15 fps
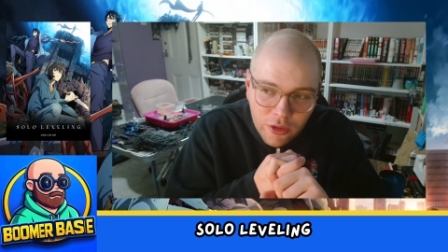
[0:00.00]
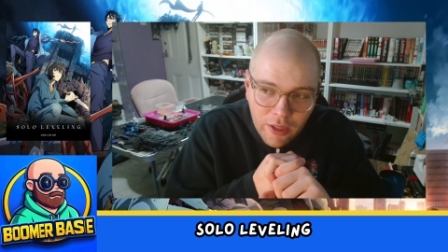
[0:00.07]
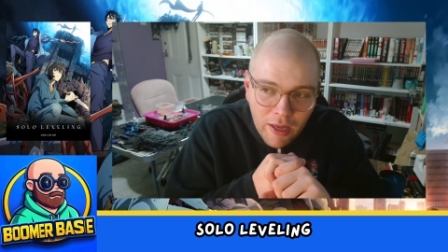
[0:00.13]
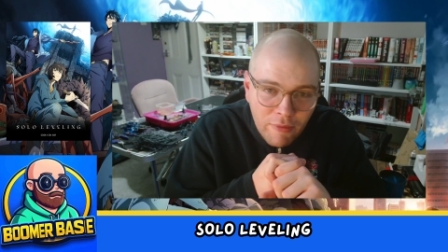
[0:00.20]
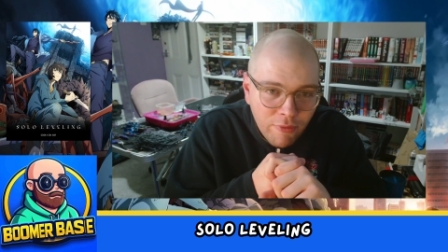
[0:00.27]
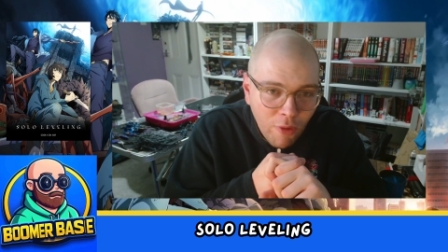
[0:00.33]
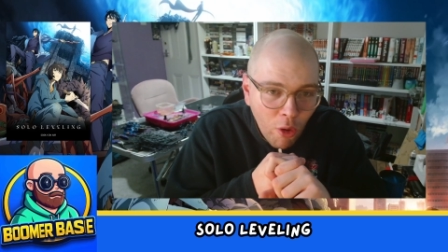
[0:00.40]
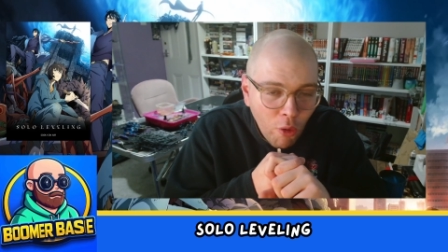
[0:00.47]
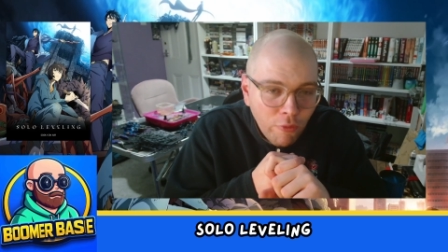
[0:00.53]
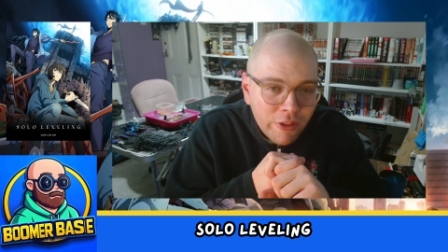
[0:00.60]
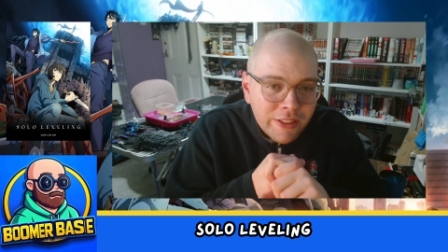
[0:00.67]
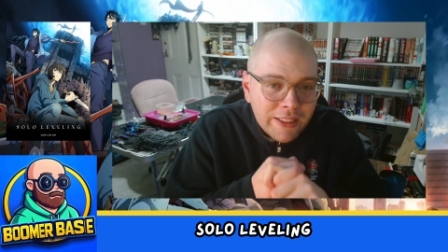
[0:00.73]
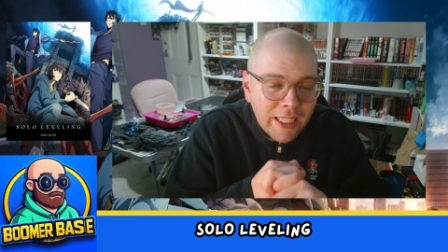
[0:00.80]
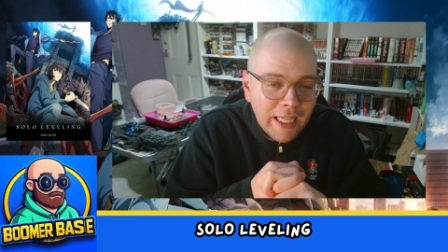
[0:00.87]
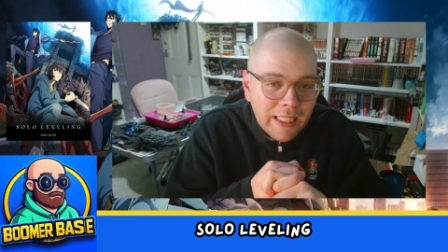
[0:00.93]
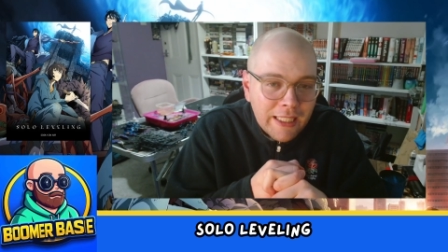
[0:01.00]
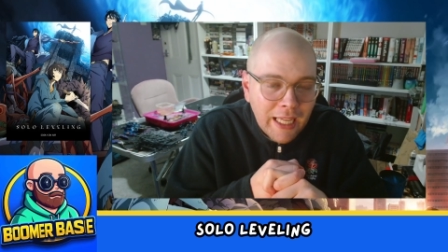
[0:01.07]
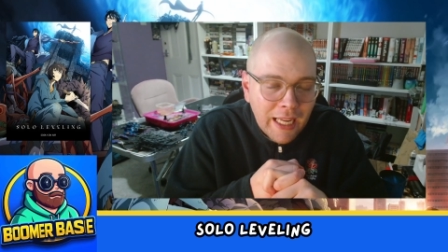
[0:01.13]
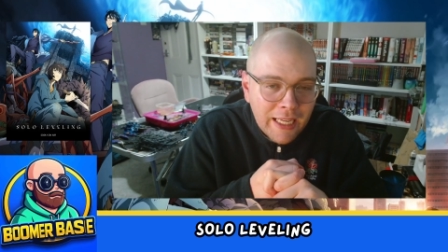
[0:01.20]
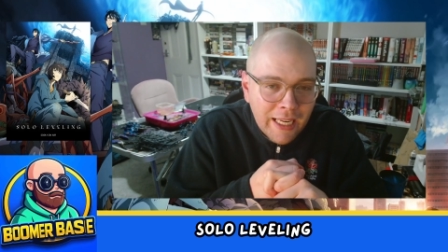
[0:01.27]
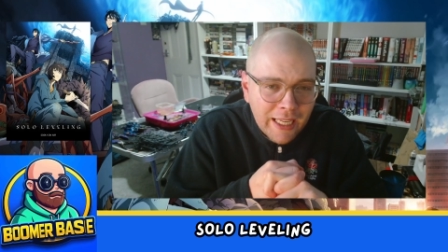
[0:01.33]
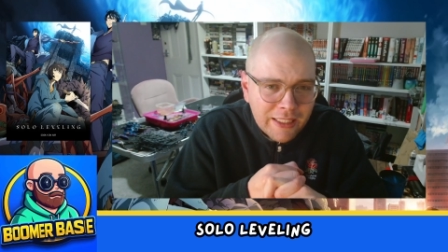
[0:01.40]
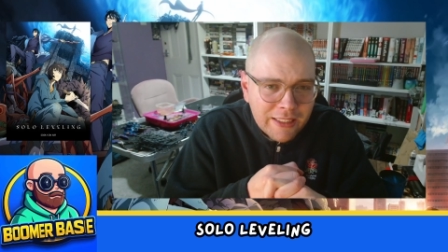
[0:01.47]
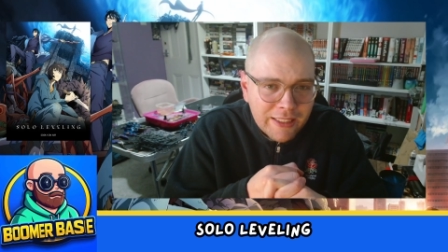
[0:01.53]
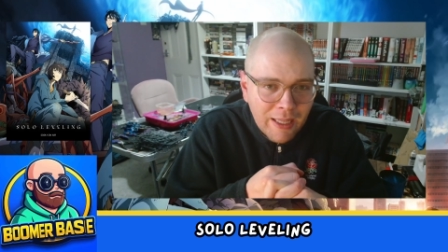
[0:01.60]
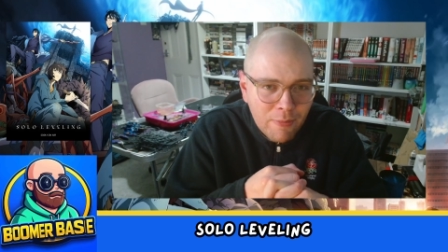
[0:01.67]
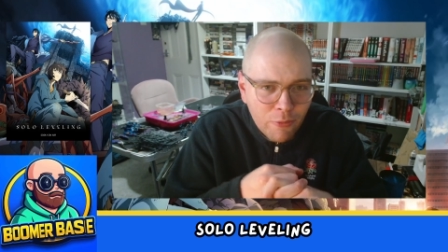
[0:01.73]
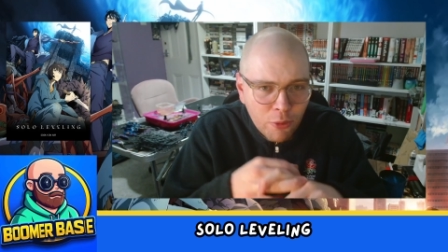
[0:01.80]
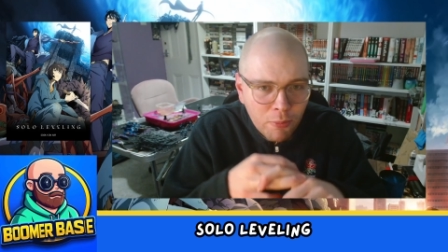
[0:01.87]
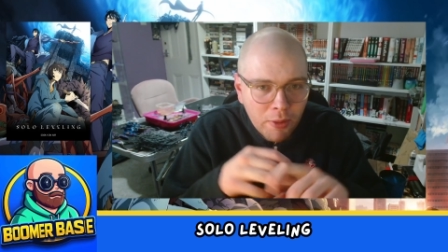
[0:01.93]
evolve and take that next
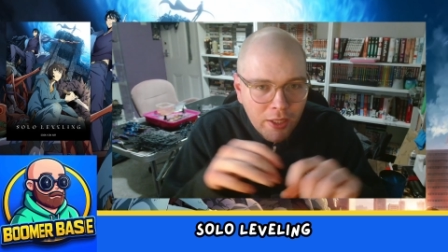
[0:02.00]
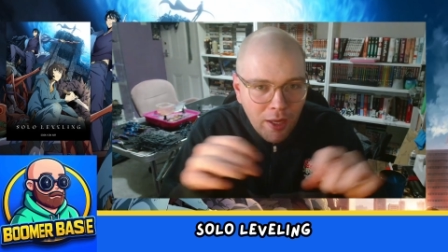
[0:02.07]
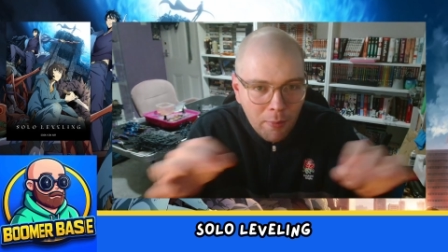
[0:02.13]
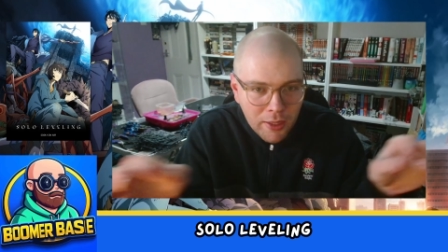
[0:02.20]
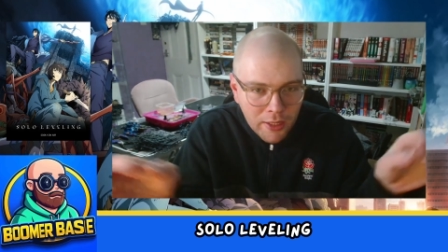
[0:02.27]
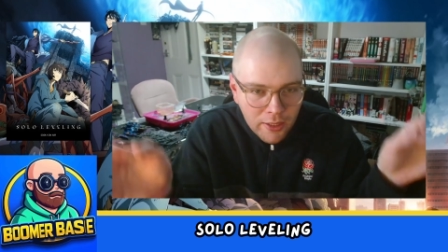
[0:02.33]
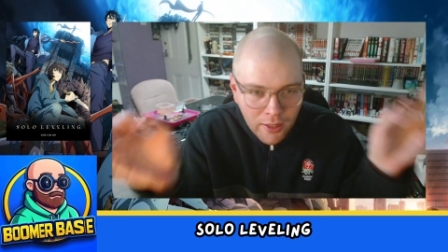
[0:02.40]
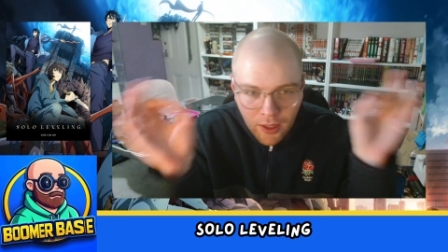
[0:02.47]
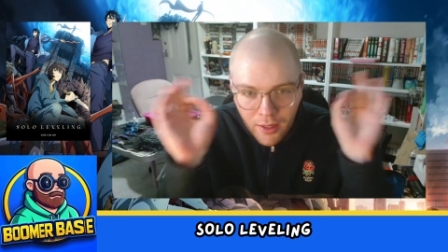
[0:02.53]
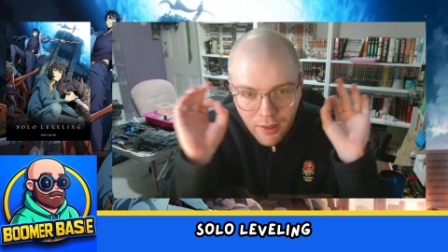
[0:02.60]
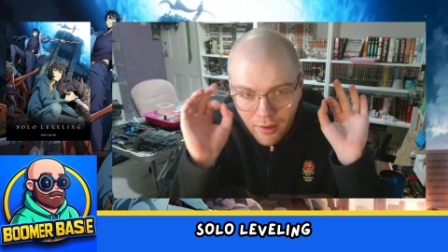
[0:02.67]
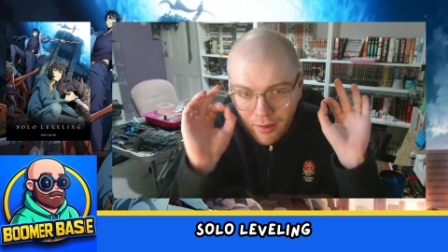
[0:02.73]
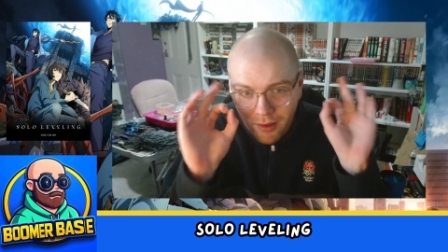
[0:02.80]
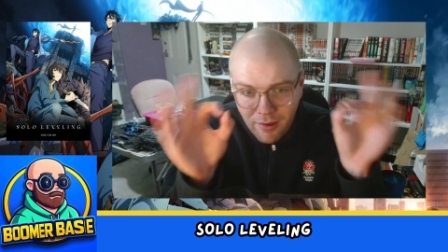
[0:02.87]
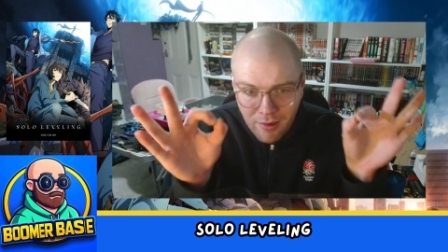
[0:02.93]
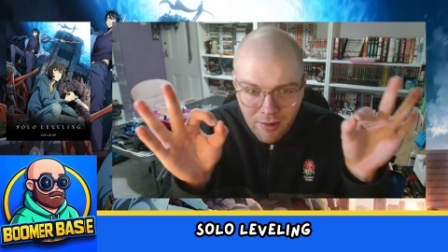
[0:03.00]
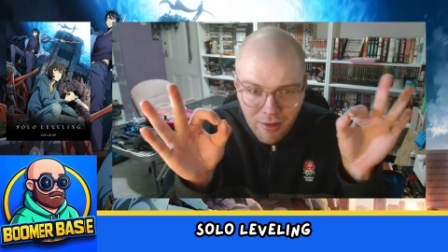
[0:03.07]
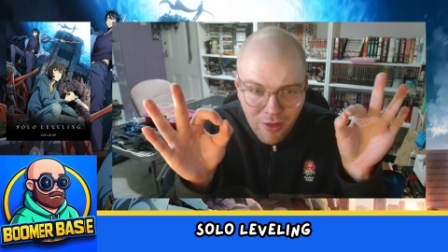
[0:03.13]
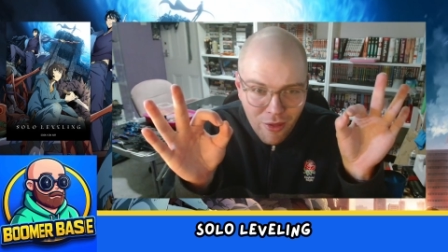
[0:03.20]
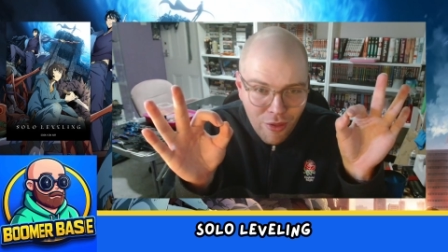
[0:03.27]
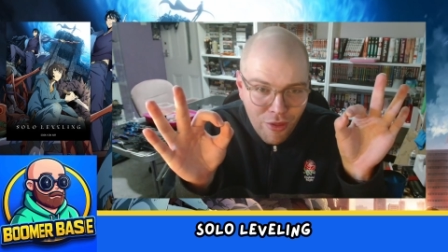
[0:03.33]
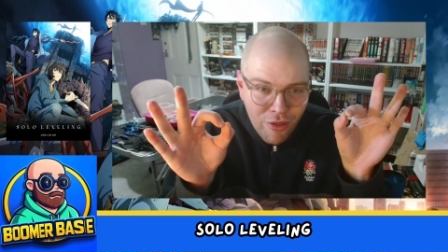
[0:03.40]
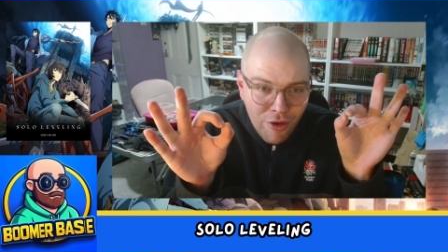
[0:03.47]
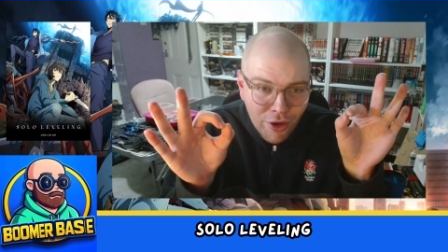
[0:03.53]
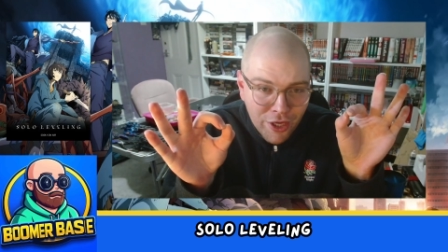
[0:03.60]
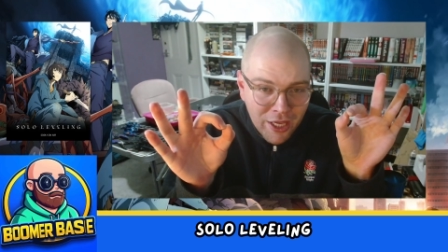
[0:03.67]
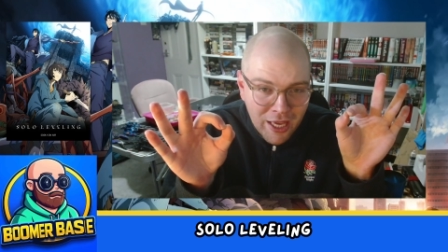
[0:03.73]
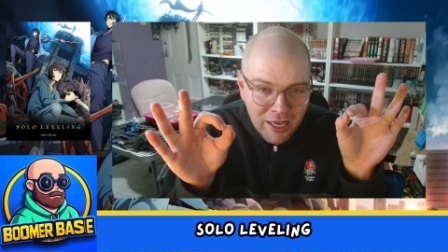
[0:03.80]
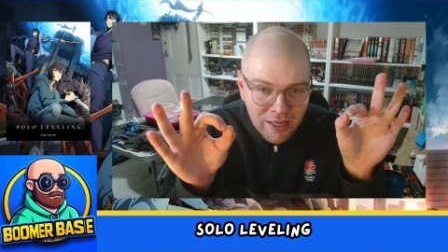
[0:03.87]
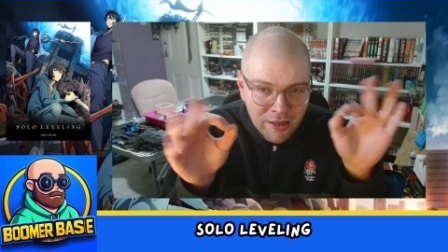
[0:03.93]
step to becoming the
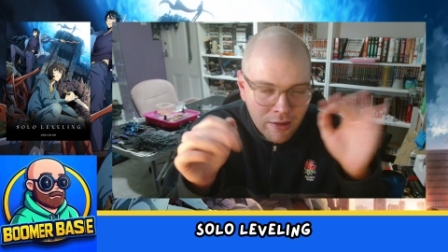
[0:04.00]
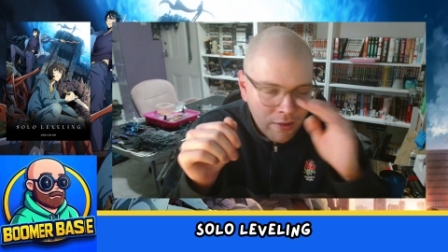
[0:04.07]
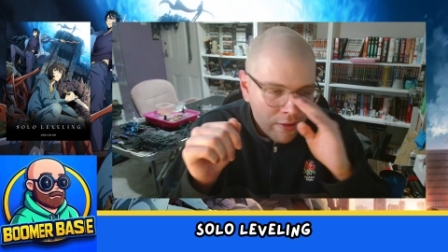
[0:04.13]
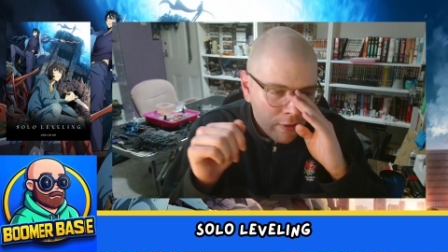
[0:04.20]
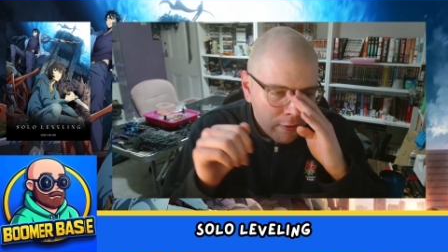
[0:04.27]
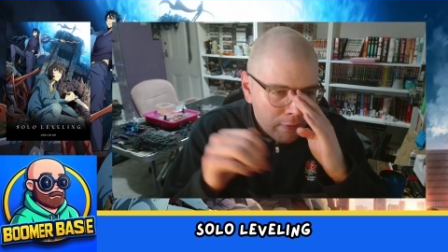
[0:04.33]
king.